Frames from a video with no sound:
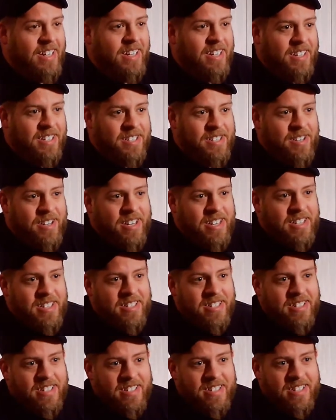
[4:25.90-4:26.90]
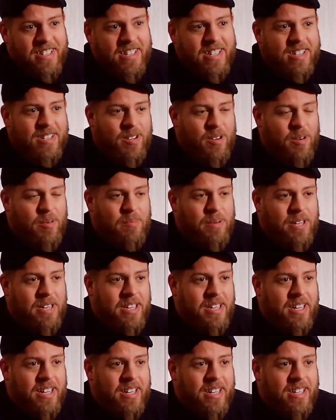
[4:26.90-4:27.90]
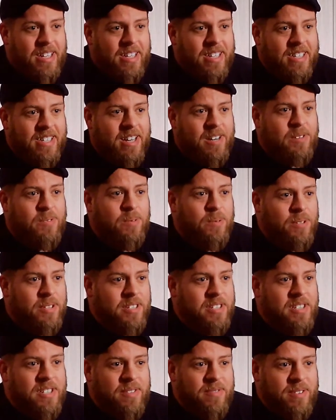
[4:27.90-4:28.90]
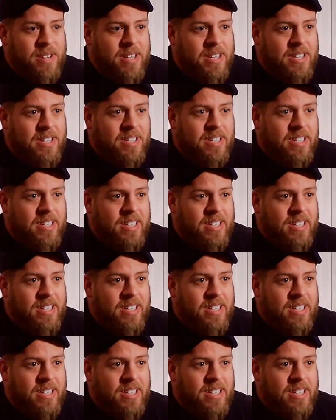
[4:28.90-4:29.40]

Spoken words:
So I thought it'd be kind of cool to see if I could